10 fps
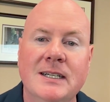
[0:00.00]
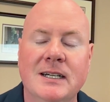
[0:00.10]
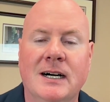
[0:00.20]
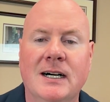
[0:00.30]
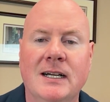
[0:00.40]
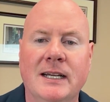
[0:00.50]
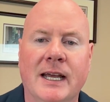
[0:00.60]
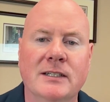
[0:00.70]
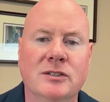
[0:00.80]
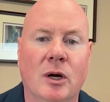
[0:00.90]

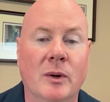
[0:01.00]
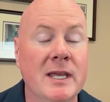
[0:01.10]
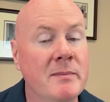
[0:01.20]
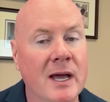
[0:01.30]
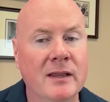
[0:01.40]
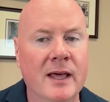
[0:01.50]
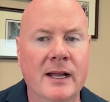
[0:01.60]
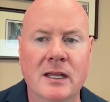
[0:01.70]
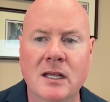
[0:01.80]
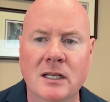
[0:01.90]
And so he meant
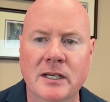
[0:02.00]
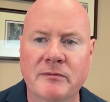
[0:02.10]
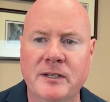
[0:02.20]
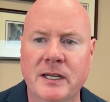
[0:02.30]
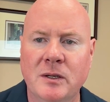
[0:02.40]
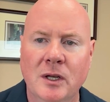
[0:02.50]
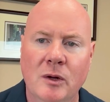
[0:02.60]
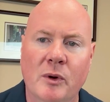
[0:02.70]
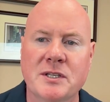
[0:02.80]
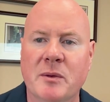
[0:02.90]
that. He lived it.
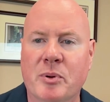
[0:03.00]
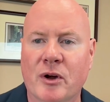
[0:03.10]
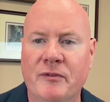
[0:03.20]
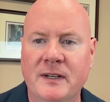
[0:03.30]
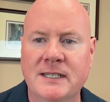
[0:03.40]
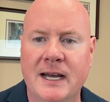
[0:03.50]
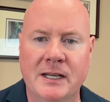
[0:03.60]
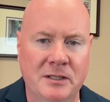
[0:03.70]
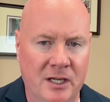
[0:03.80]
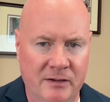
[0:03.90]
Was he perfect at
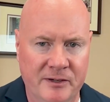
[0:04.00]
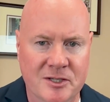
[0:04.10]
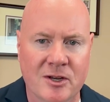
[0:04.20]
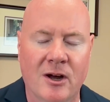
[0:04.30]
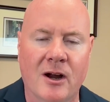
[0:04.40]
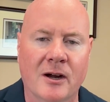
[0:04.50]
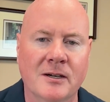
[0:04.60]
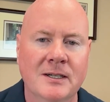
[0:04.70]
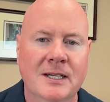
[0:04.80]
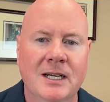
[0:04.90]
it? None of us are.